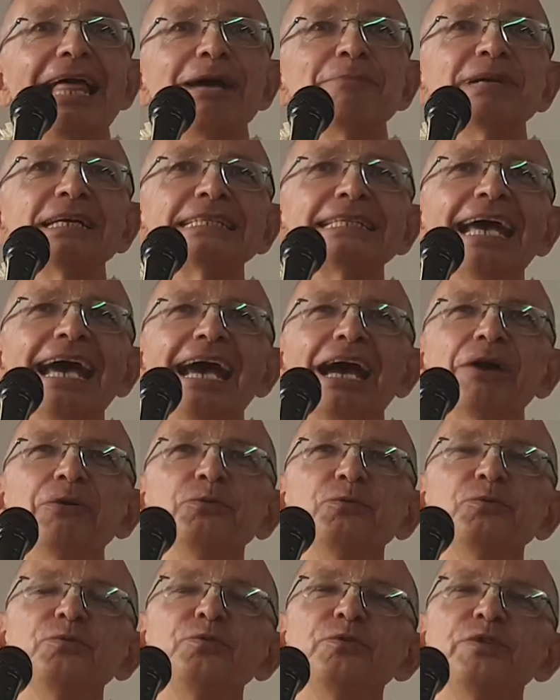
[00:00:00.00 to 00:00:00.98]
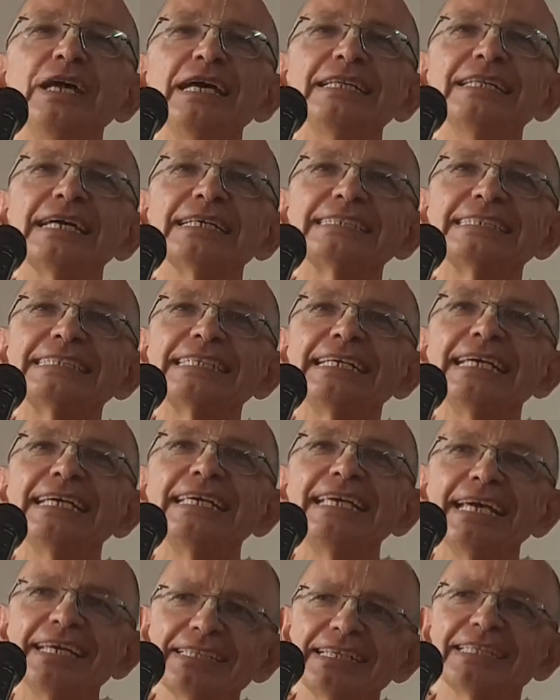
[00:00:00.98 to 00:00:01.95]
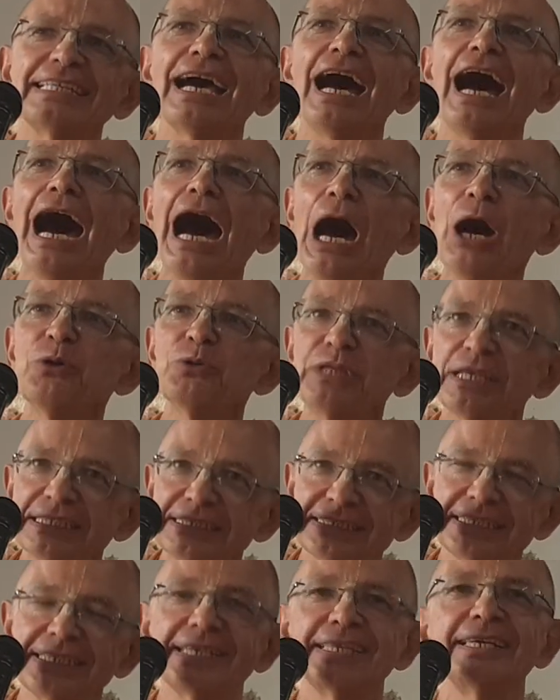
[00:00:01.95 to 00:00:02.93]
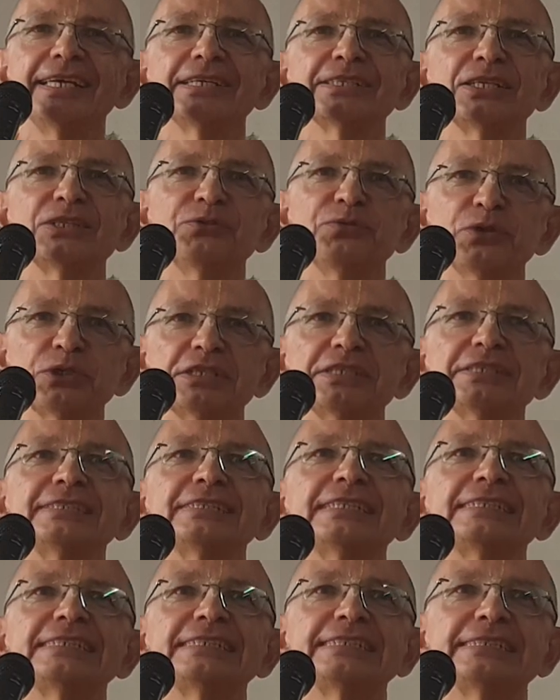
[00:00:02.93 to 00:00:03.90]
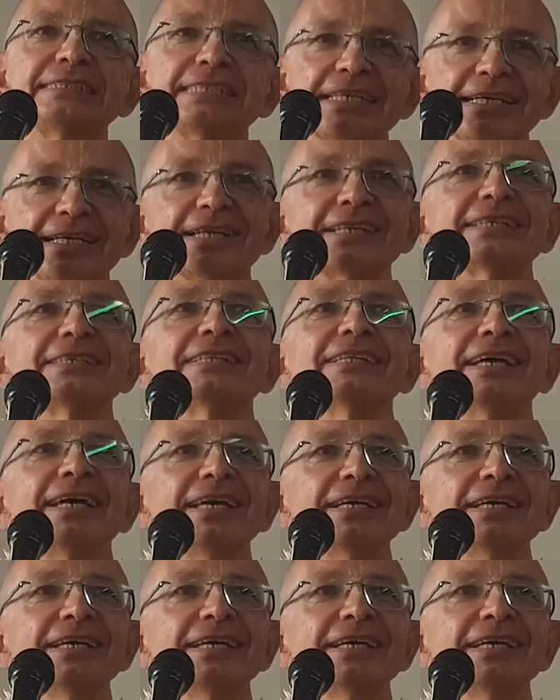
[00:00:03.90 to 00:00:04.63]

But where does he get it? How does he get it? What is the secret?